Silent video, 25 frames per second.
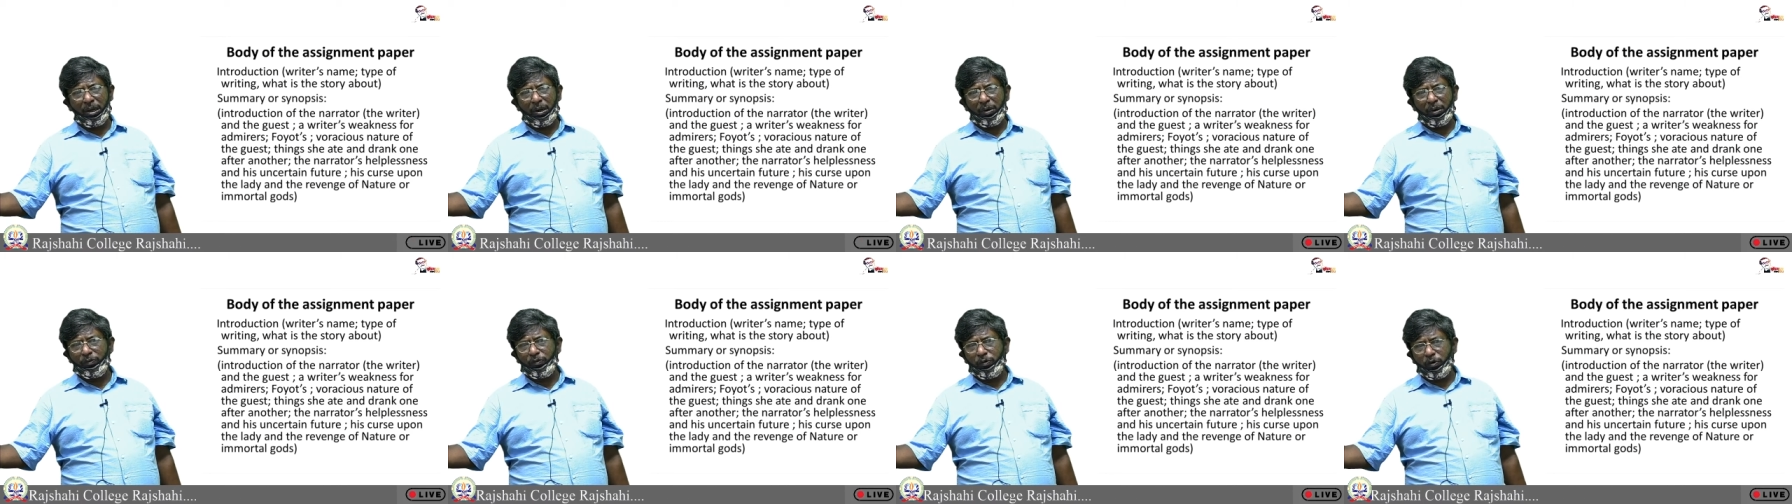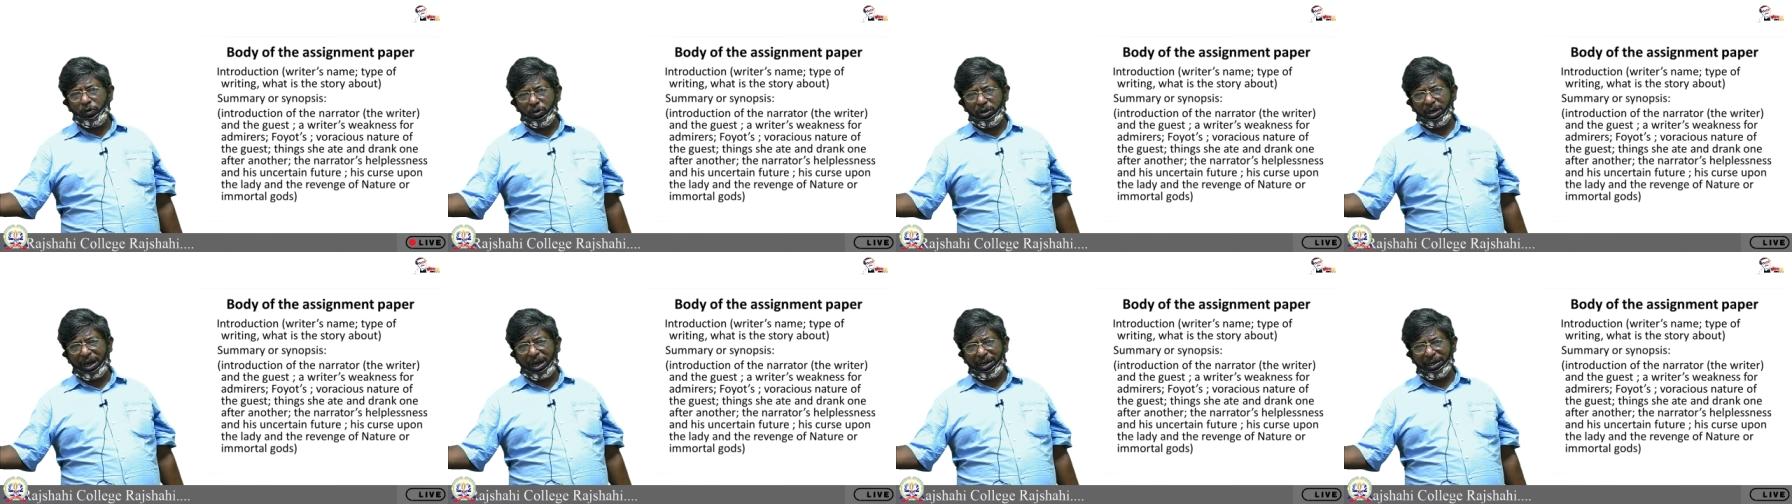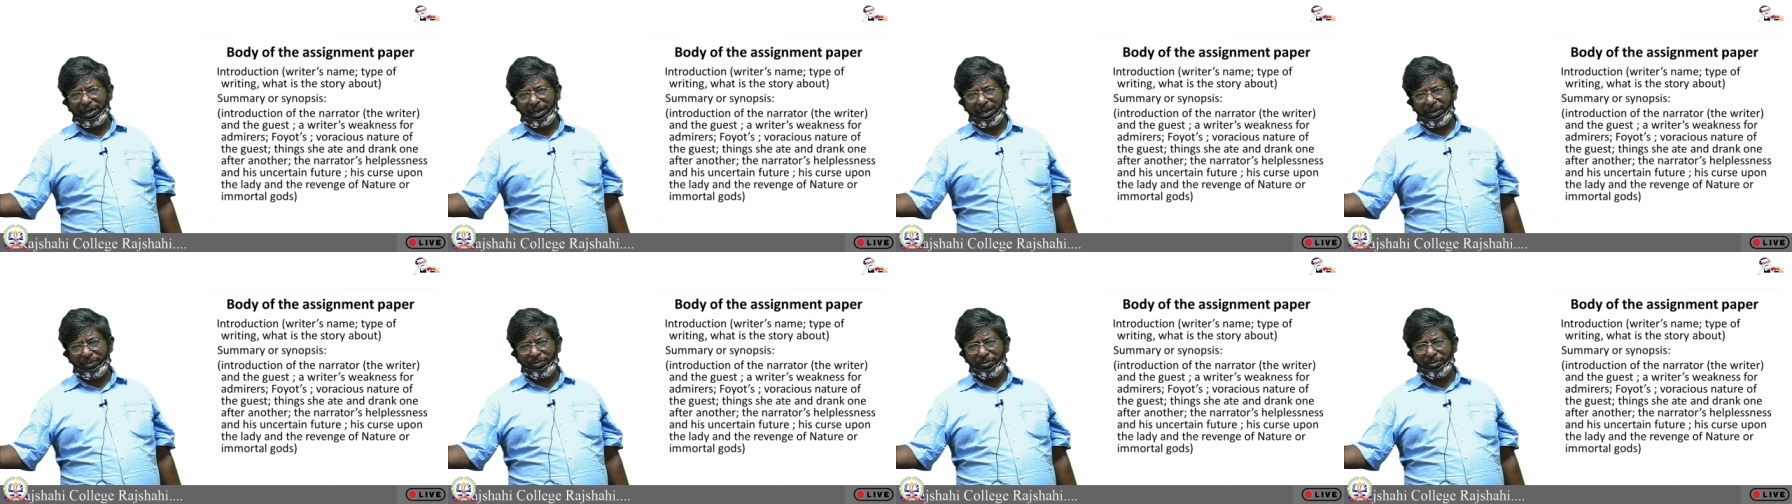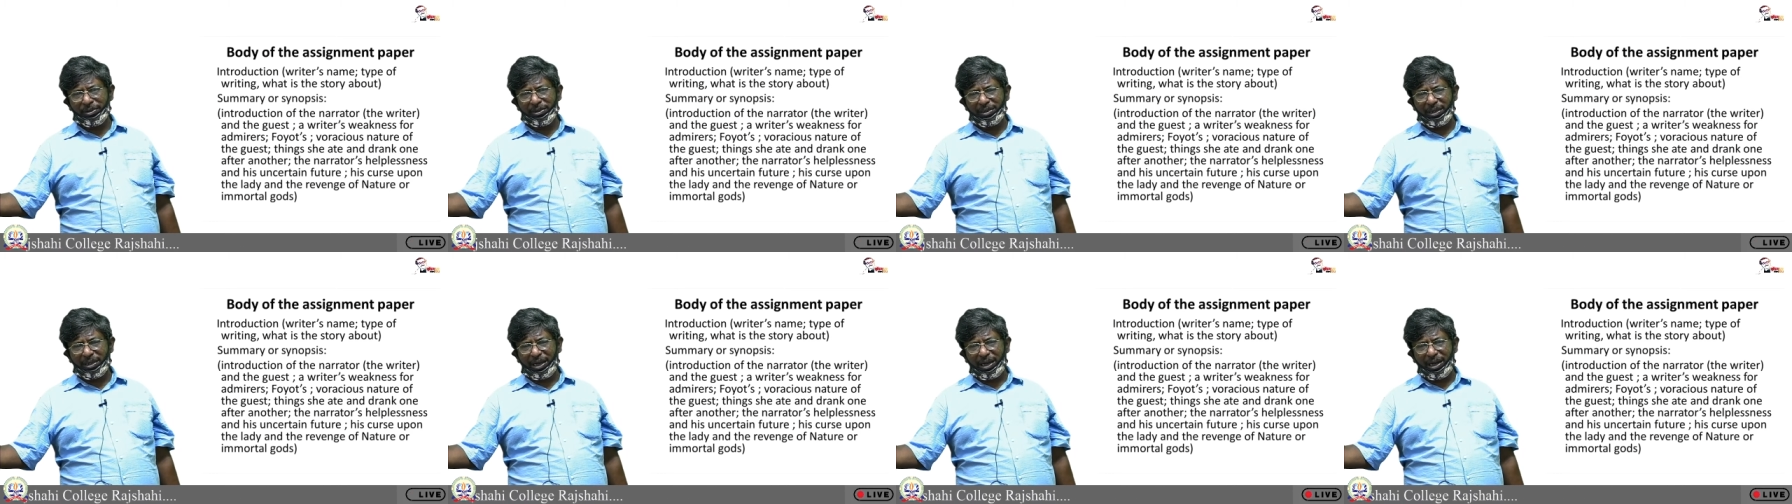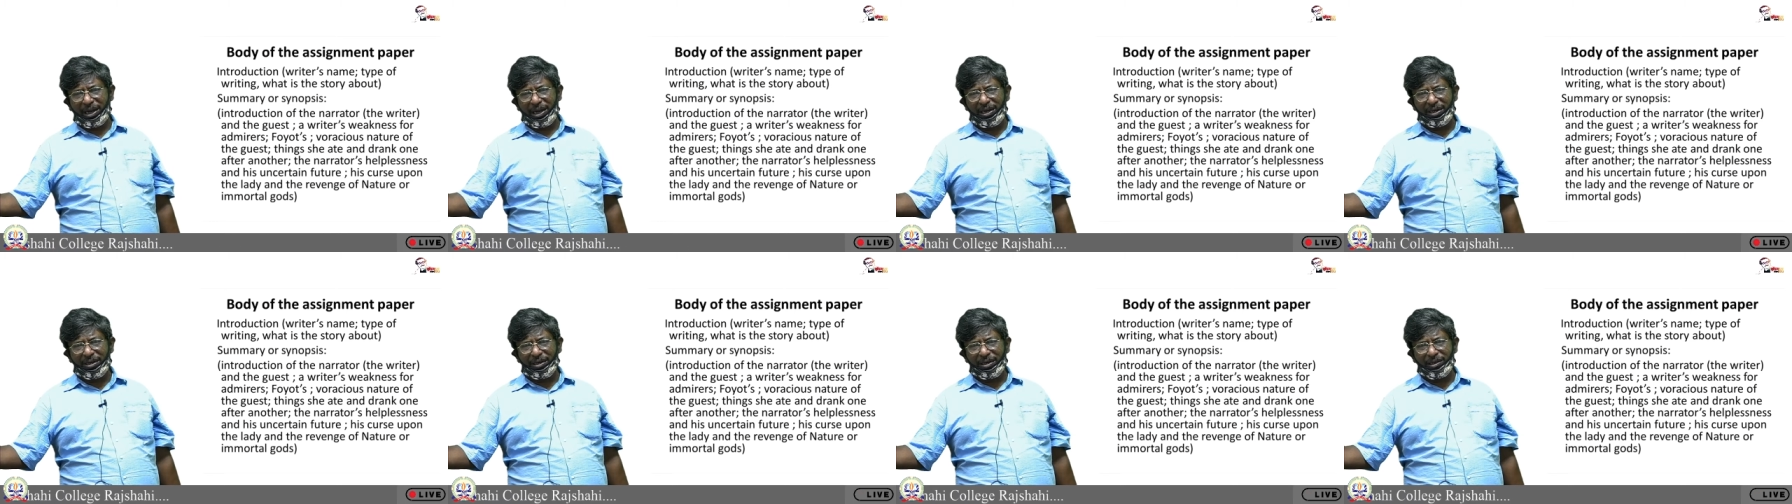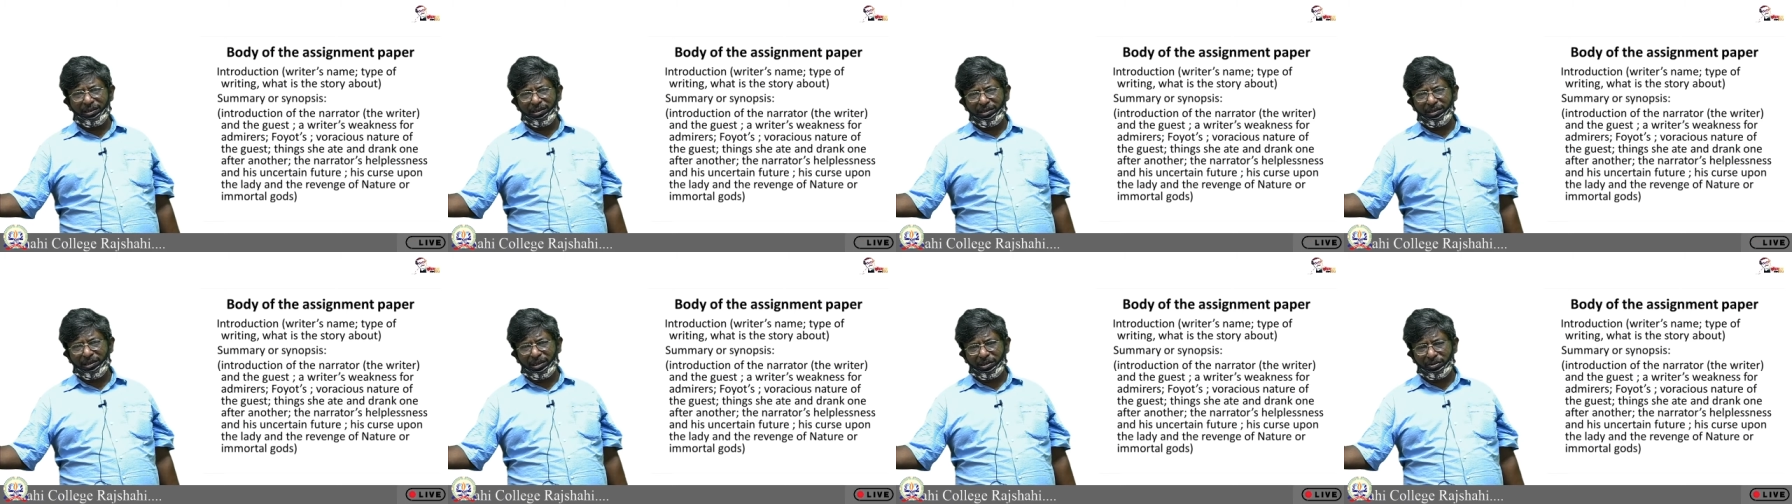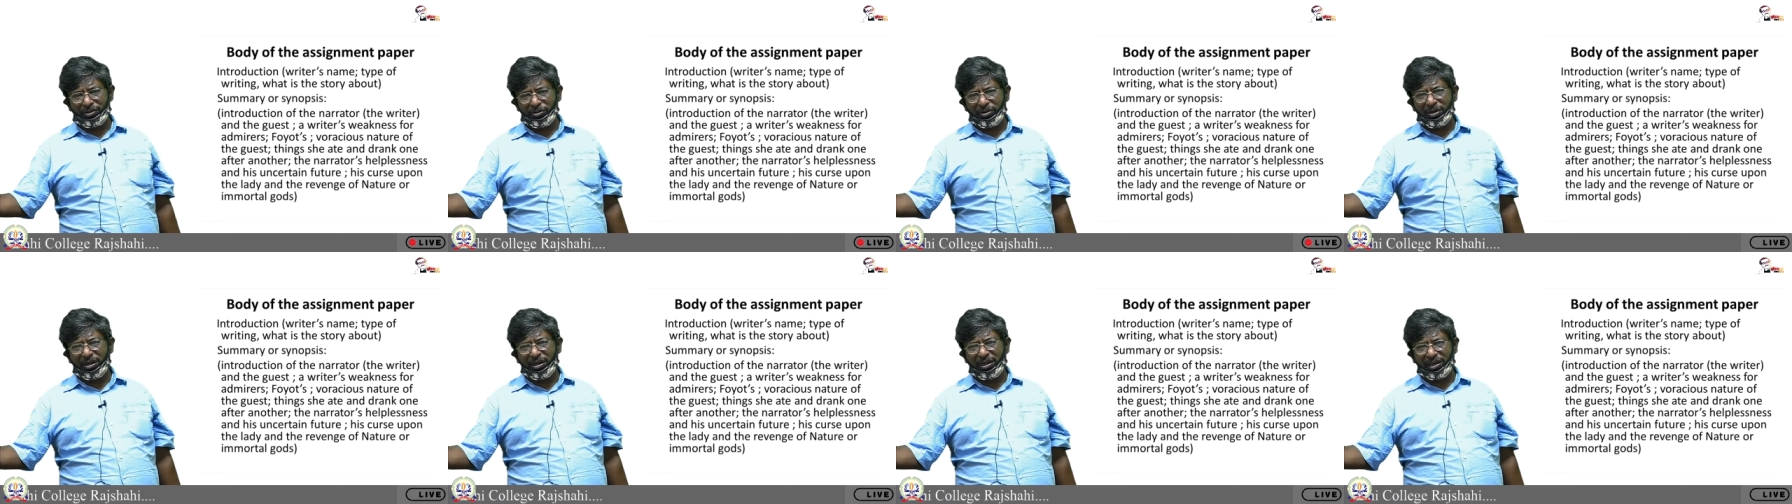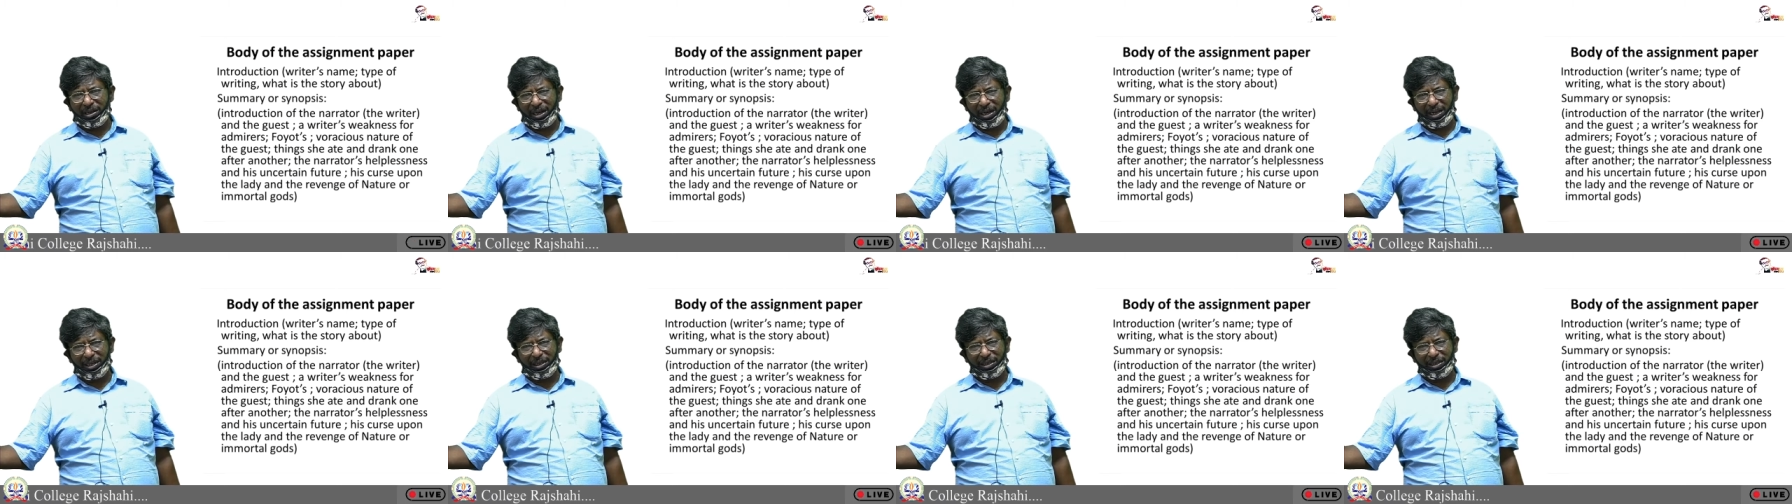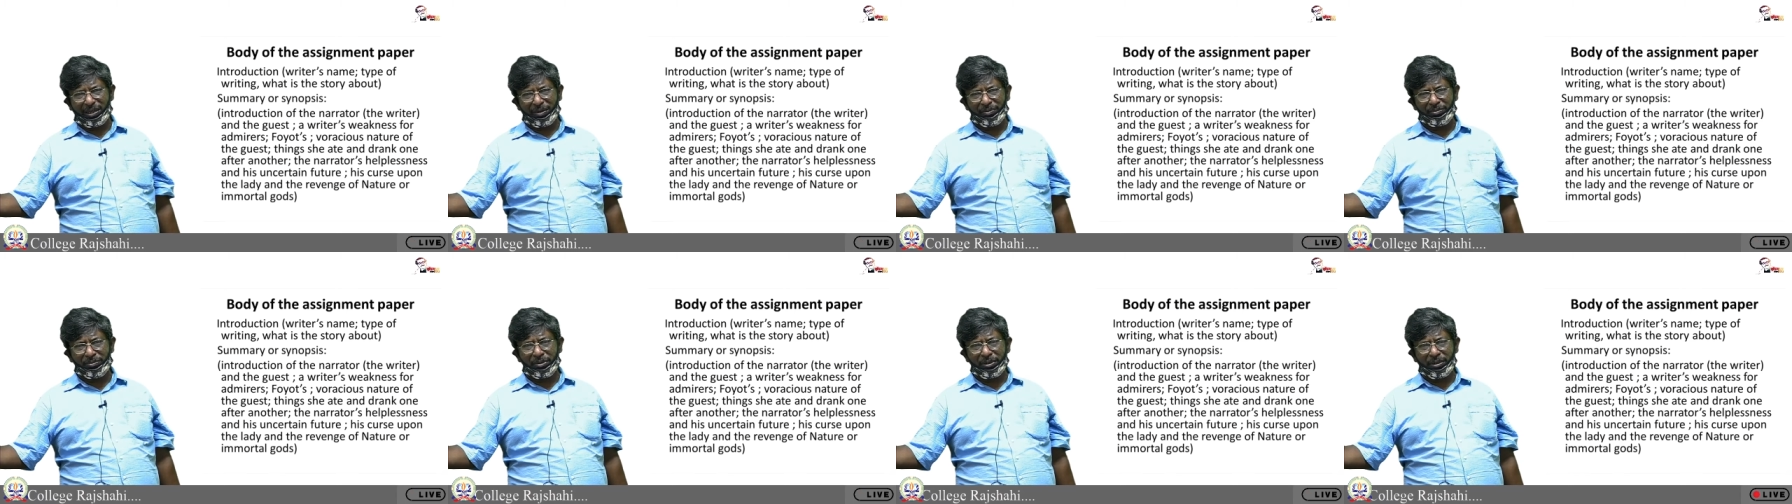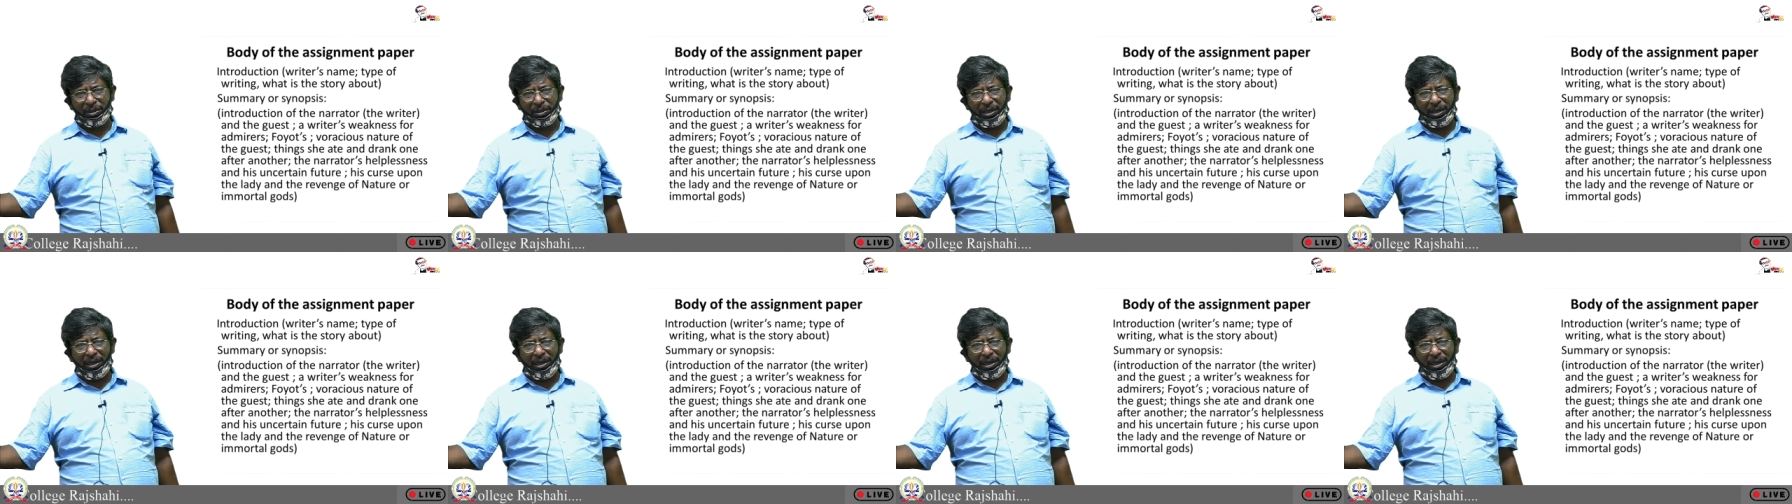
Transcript: food items and the drink items